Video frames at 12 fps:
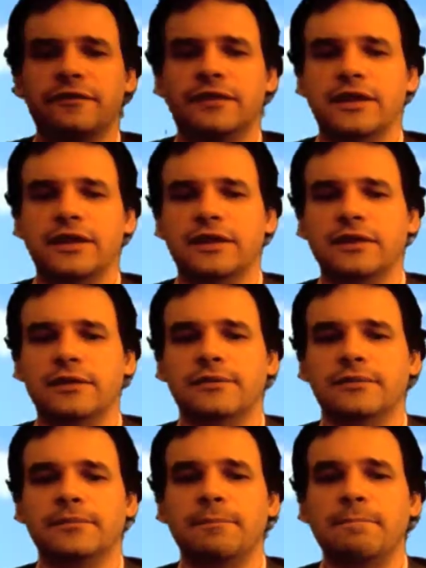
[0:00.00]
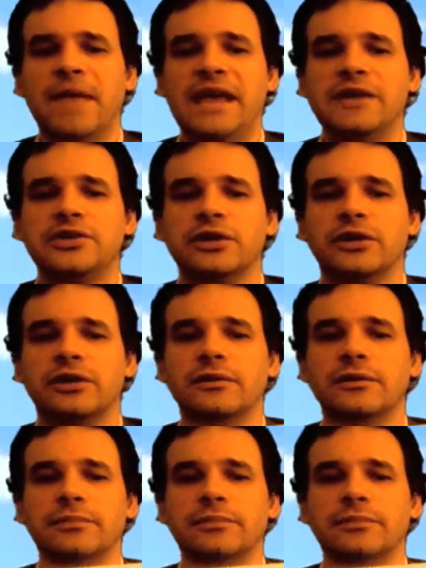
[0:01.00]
the major